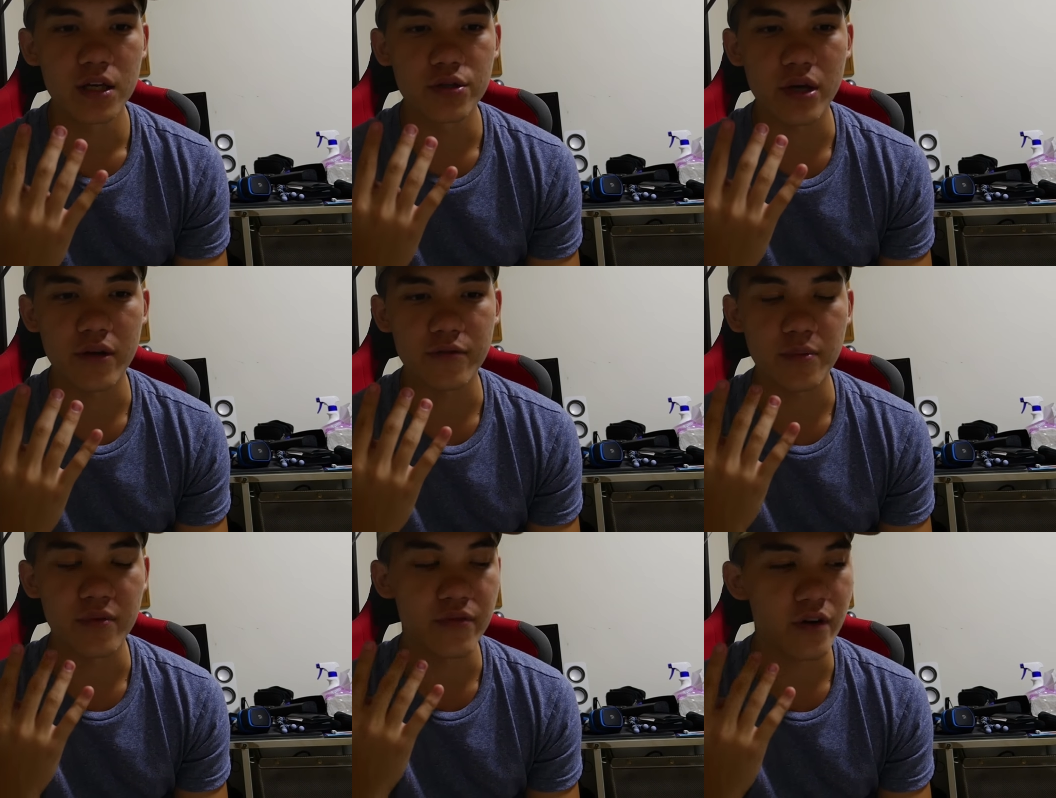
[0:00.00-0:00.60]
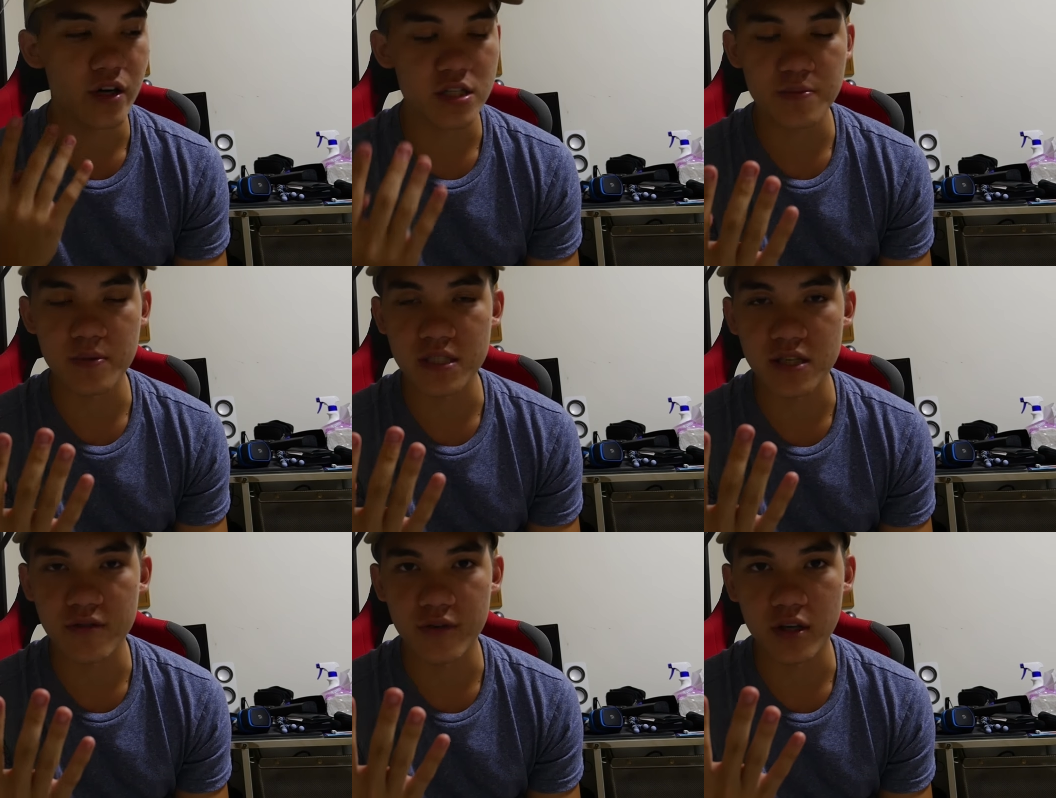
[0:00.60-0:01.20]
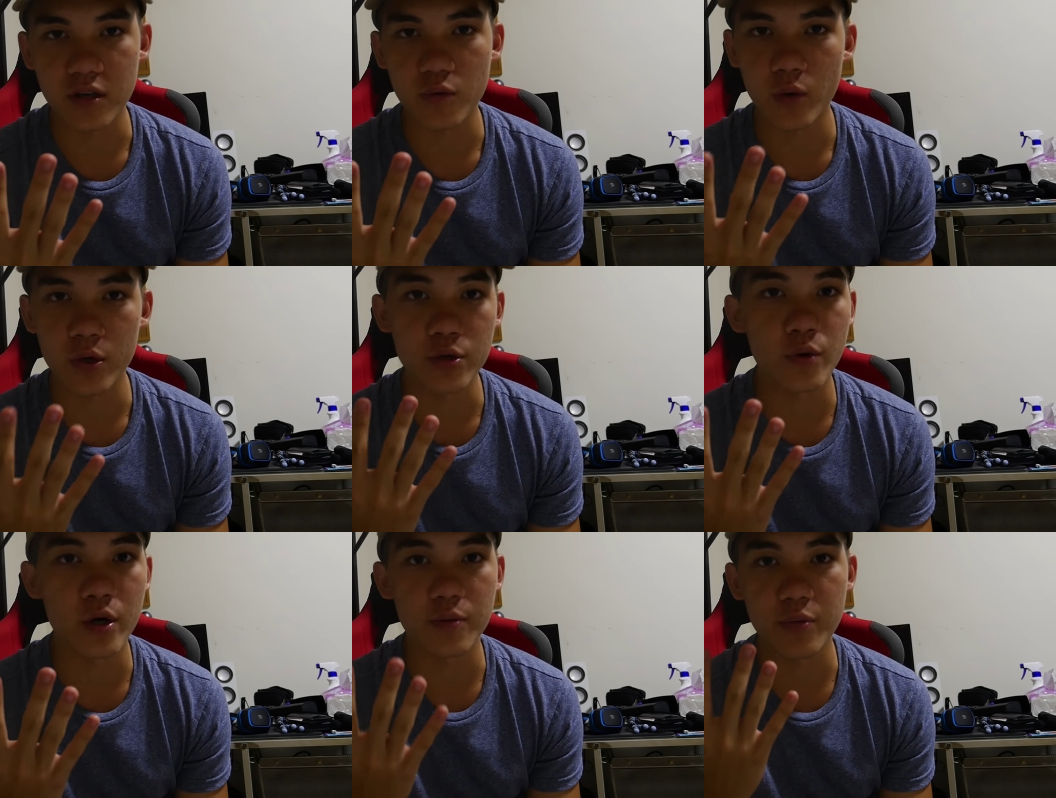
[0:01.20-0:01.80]
you have to be very specific what
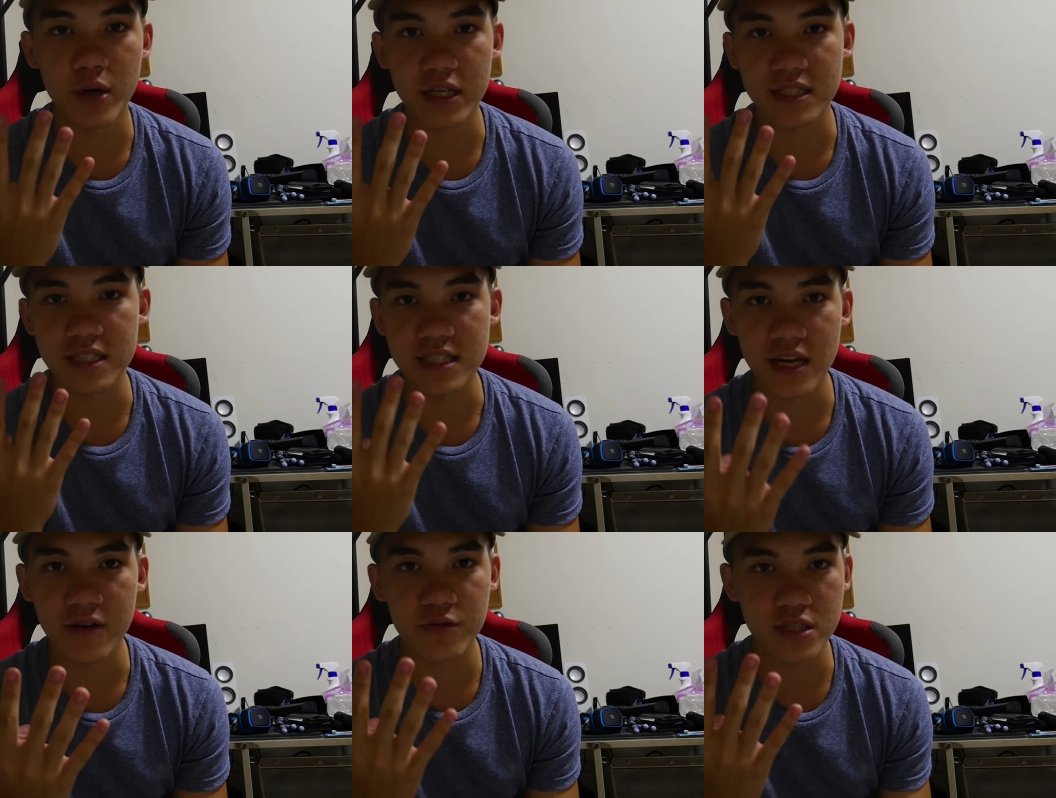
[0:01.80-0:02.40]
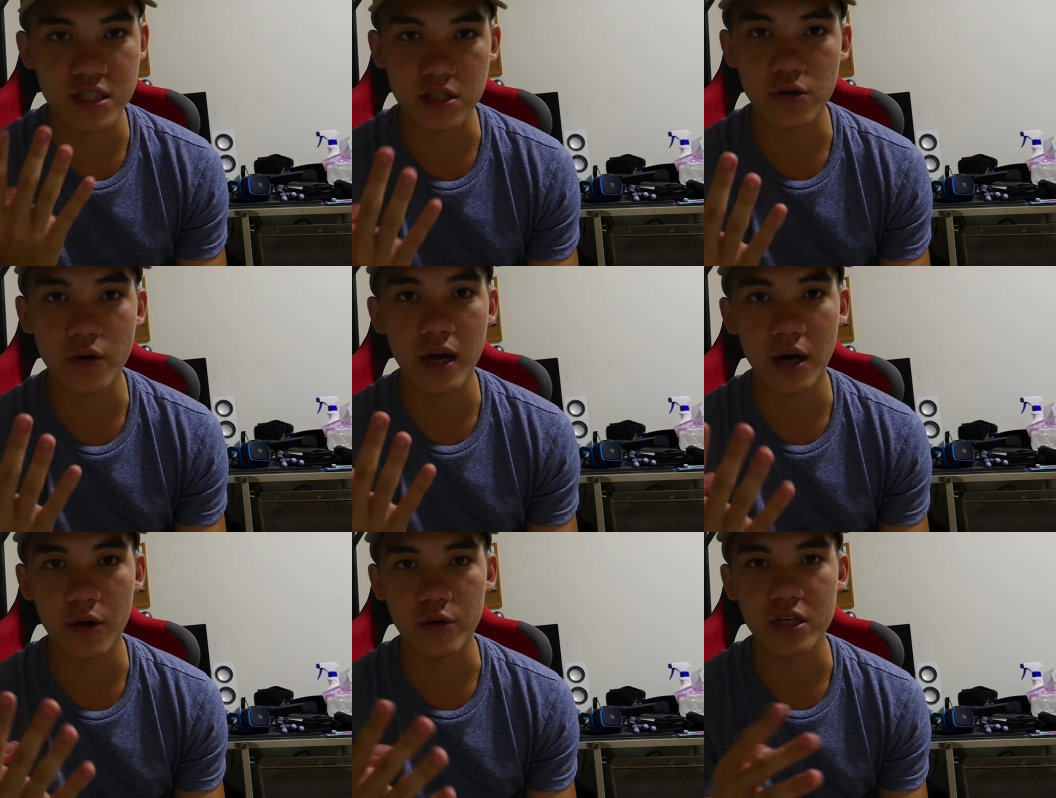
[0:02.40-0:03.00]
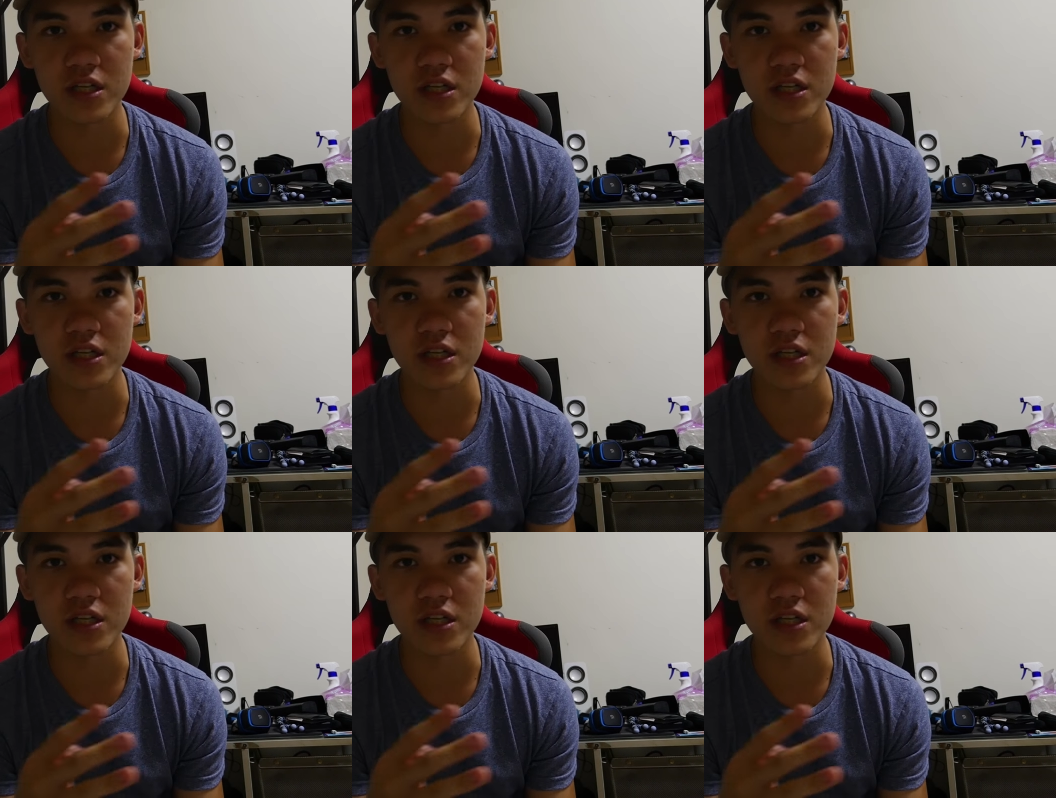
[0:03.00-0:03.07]
you want to practice every single hour.